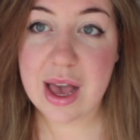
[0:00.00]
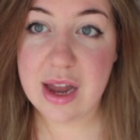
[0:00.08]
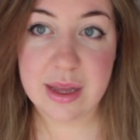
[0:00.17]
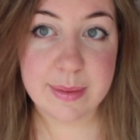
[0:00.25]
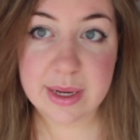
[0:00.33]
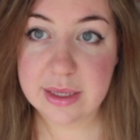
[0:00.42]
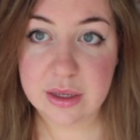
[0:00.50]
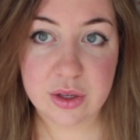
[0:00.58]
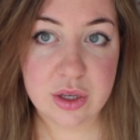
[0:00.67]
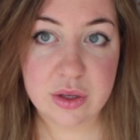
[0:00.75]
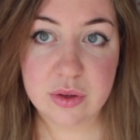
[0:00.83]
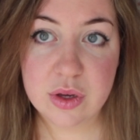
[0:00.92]
anybody
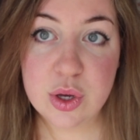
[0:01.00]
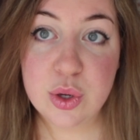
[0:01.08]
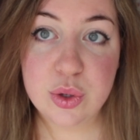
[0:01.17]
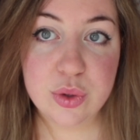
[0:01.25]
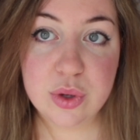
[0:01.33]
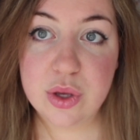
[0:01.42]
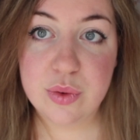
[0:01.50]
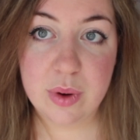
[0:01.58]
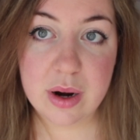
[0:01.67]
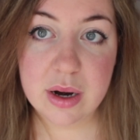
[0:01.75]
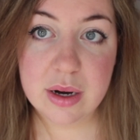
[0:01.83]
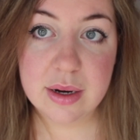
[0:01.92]
tell you who you
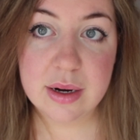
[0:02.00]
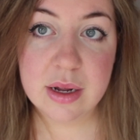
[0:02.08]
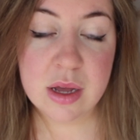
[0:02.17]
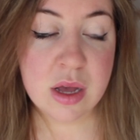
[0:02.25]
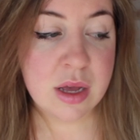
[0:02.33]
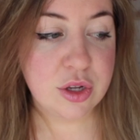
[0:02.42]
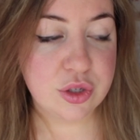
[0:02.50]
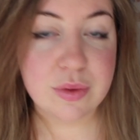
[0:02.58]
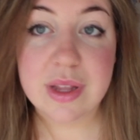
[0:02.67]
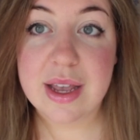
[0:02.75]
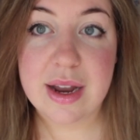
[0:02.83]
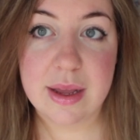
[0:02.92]
are.
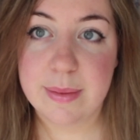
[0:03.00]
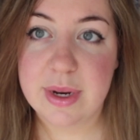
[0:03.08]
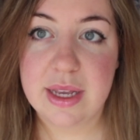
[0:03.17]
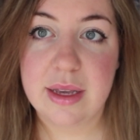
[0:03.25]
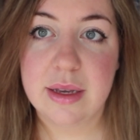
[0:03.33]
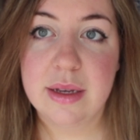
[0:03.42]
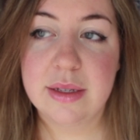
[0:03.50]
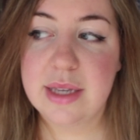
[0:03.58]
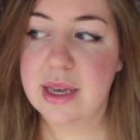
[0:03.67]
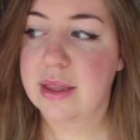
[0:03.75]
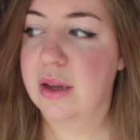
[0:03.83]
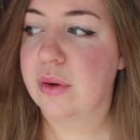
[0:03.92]
Don't let anybody
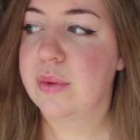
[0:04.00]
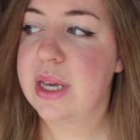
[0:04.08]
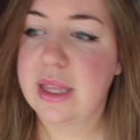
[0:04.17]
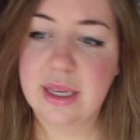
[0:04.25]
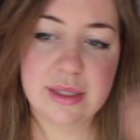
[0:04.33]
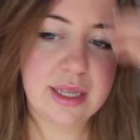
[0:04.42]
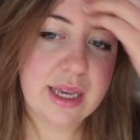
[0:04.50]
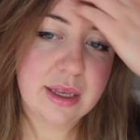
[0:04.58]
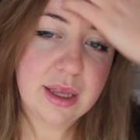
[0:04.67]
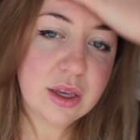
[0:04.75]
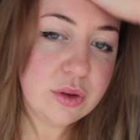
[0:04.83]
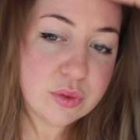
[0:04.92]
take that away, like saying
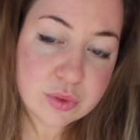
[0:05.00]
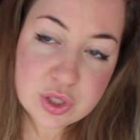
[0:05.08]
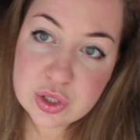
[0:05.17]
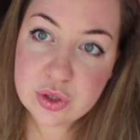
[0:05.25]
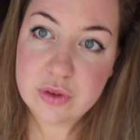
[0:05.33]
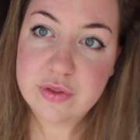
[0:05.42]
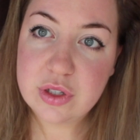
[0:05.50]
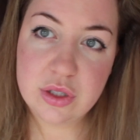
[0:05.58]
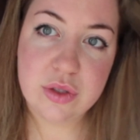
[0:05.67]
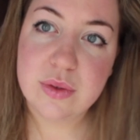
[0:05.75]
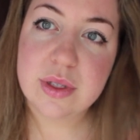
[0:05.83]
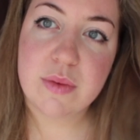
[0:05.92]
like you don't deserve to
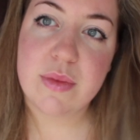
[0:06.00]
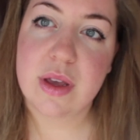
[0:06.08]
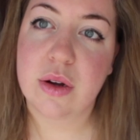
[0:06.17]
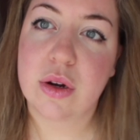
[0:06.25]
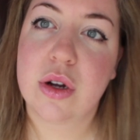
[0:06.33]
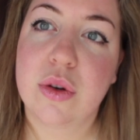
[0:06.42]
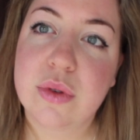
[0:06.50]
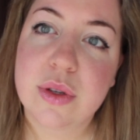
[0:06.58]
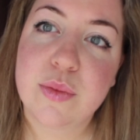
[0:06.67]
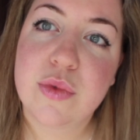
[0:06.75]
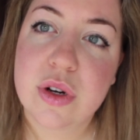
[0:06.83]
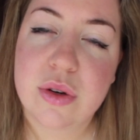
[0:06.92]
do something or go
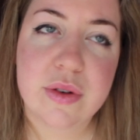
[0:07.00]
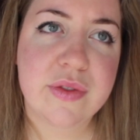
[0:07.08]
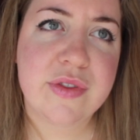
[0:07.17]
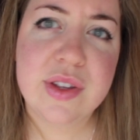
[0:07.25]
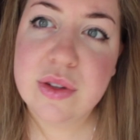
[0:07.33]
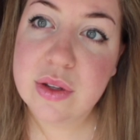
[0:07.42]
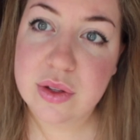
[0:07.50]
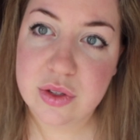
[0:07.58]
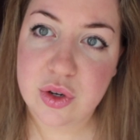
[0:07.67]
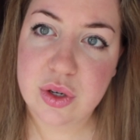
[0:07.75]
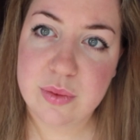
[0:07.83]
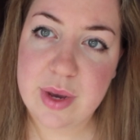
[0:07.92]
somewhere or feel a
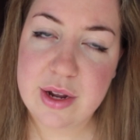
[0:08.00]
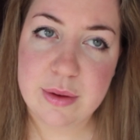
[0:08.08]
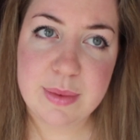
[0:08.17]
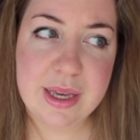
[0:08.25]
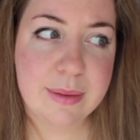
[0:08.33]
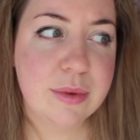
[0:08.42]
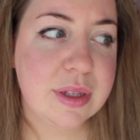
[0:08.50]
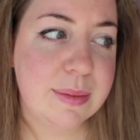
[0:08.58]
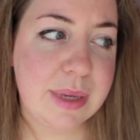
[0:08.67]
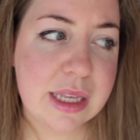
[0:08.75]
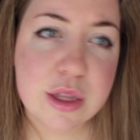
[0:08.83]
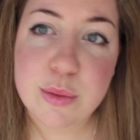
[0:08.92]
certain way or be able to
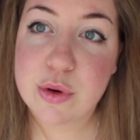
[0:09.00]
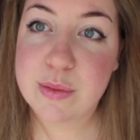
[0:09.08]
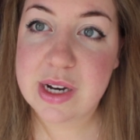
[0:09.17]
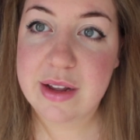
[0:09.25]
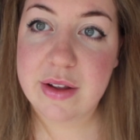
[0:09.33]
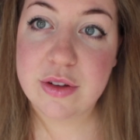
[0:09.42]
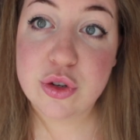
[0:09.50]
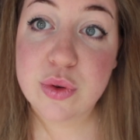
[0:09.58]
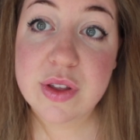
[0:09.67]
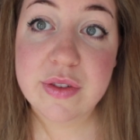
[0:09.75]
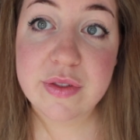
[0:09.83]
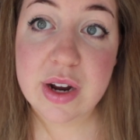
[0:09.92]
be in the moment and
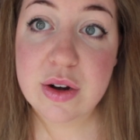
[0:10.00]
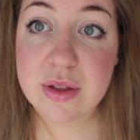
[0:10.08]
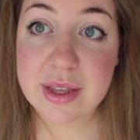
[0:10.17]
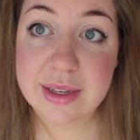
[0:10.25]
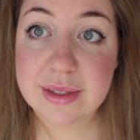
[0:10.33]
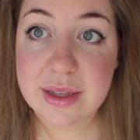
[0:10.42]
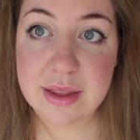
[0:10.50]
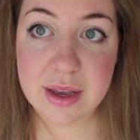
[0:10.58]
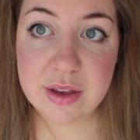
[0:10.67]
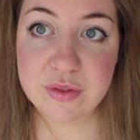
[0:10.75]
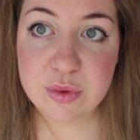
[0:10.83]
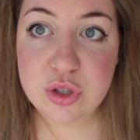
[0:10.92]
enjoy the finer things in
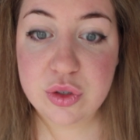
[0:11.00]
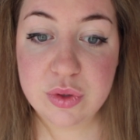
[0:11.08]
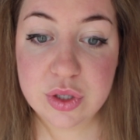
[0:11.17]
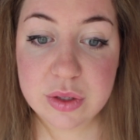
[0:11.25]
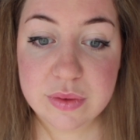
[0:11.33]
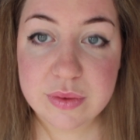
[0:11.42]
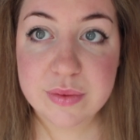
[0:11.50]
life, which you do.